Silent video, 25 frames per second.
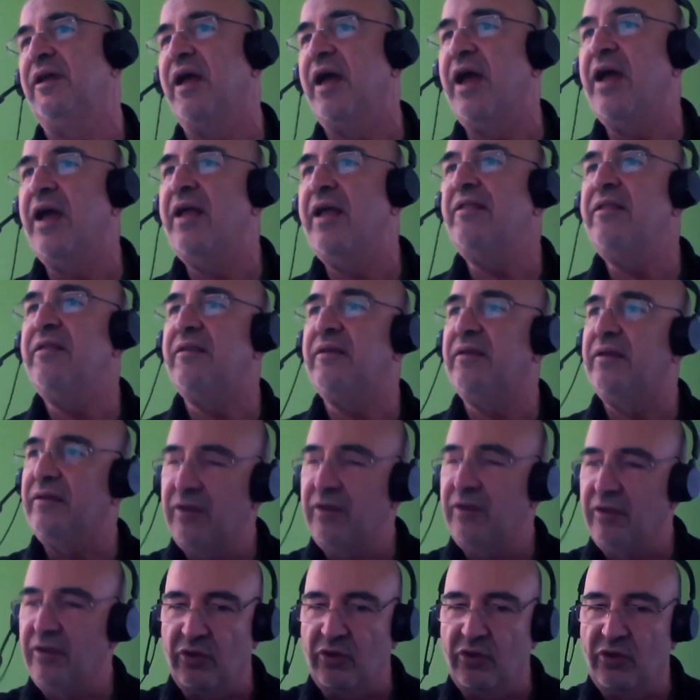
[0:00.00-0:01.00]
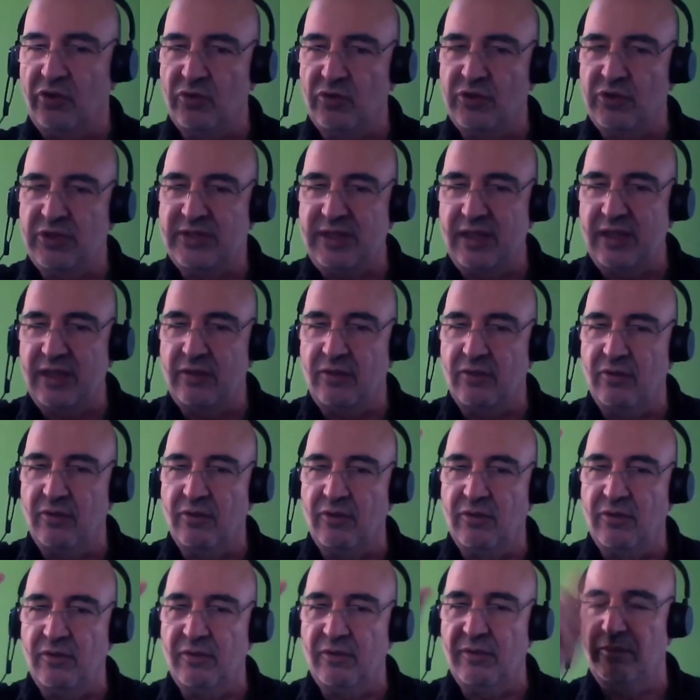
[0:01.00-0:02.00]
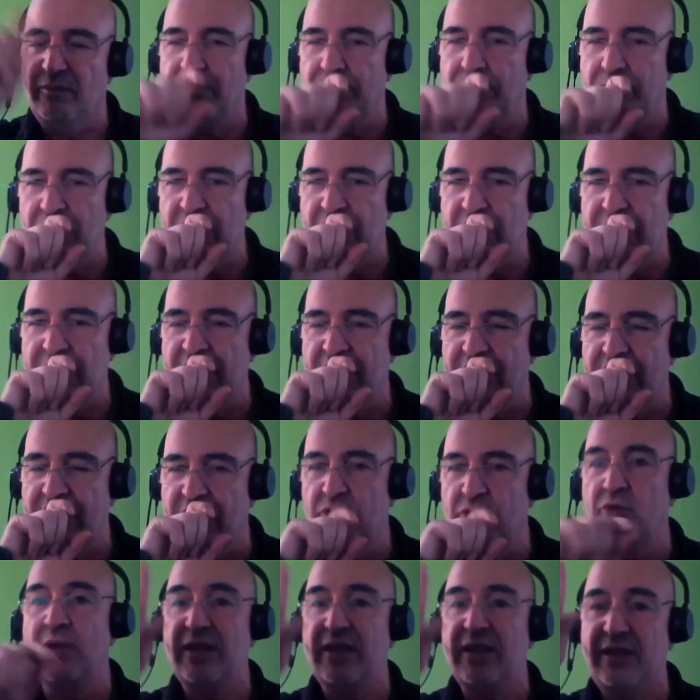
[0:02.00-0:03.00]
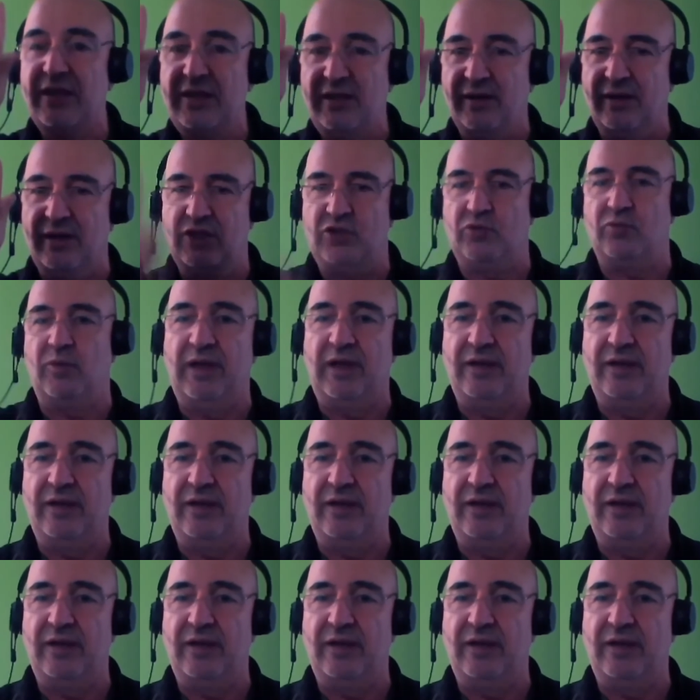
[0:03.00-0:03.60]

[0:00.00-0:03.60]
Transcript: and the nadir as well.